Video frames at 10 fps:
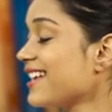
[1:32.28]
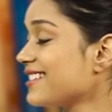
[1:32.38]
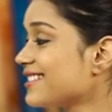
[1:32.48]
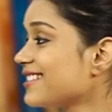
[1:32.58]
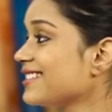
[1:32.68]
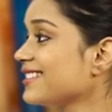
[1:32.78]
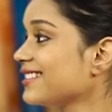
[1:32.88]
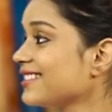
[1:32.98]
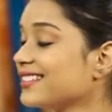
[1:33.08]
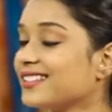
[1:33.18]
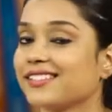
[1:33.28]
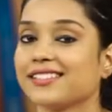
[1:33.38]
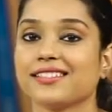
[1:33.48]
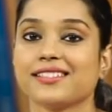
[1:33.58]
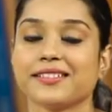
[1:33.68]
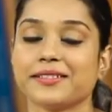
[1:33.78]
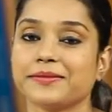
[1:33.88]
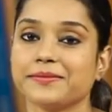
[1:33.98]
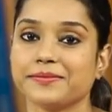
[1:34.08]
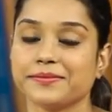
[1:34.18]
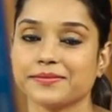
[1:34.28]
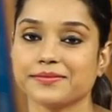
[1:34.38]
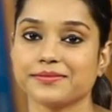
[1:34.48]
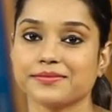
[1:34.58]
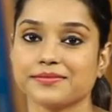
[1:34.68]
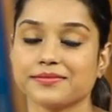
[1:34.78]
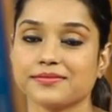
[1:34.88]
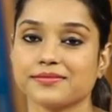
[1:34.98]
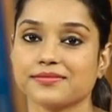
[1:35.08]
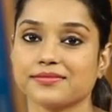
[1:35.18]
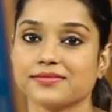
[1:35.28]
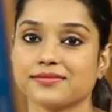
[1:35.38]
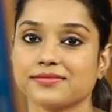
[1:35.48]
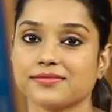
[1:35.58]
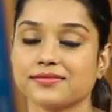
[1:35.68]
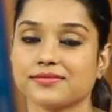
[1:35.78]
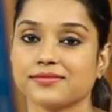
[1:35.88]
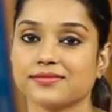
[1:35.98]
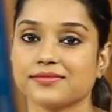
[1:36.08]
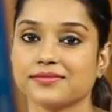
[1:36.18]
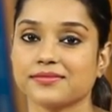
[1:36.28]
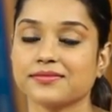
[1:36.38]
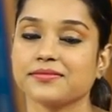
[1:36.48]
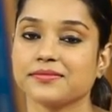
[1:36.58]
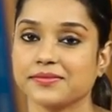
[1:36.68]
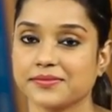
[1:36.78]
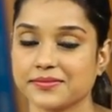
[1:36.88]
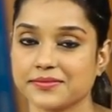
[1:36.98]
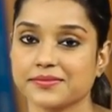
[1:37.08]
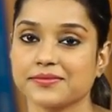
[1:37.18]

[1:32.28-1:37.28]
No words are spoken by the person on screen.